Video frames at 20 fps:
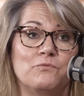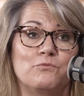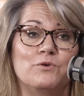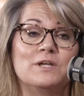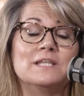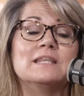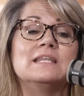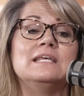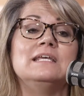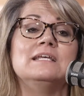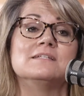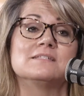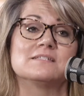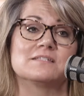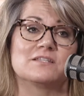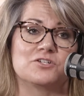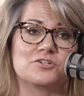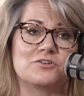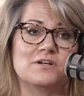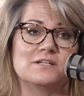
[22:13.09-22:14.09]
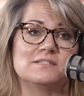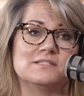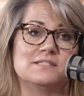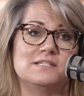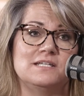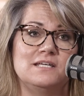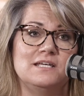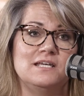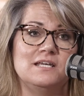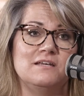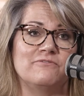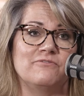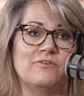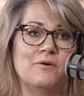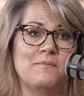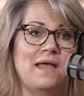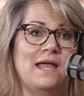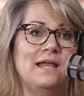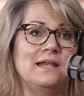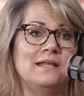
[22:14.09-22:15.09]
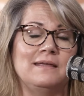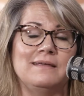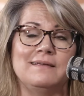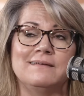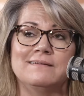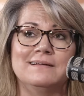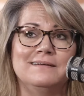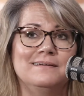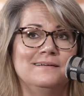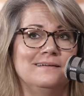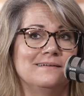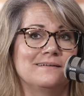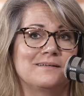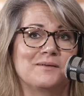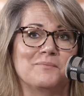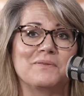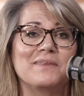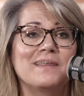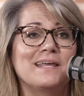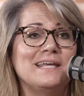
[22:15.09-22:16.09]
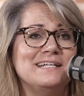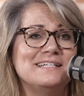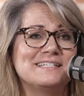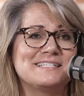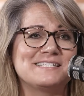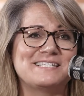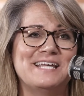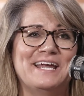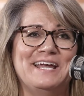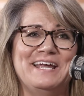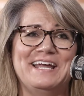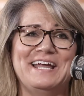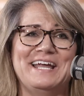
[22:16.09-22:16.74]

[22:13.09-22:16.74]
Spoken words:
release the trustee from any complaints,